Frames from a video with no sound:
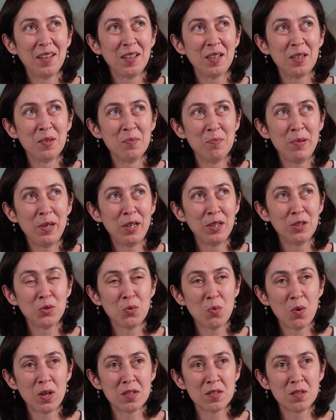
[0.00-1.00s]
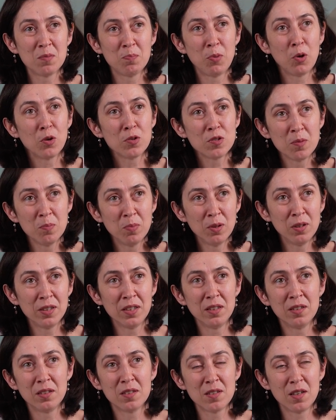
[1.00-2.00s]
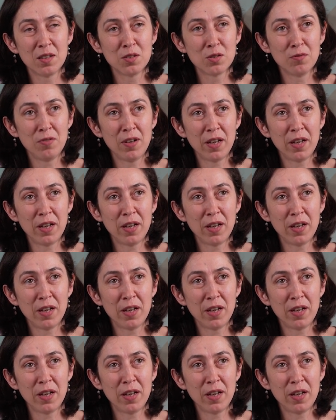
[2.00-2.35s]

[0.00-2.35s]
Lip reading: Compared to what's possible in the sense of